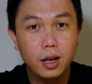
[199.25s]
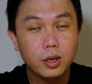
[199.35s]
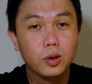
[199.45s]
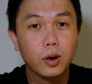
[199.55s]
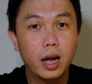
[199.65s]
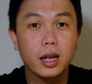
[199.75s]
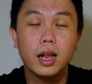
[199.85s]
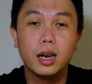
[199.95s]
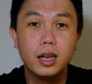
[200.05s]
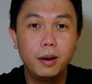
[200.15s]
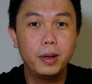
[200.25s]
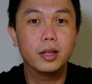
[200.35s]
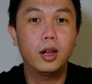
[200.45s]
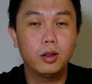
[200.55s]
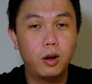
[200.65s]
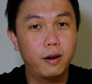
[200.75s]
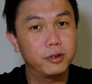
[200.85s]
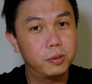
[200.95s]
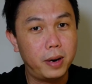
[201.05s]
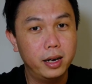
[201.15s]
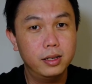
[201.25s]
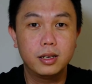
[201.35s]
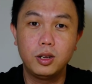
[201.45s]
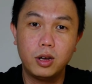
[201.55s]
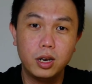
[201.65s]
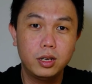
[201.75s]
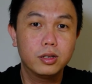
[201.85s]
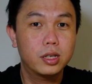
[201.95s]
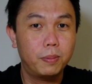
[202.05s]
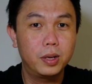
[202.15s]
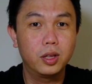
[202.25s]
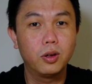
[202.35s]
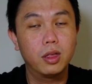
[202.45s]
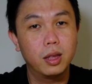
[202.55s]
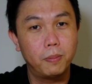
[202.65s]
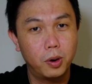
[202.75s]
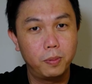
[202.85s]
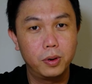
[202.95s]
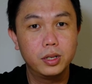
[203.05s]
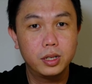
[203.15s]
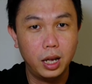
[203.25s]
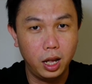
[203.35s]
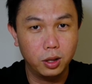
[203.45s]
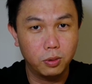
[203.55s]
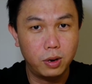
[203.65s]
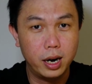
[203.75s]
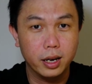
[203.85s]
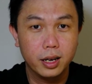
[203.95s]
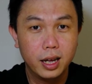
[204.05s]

you like a lot of spice, then you can substitute the bourbon into rye.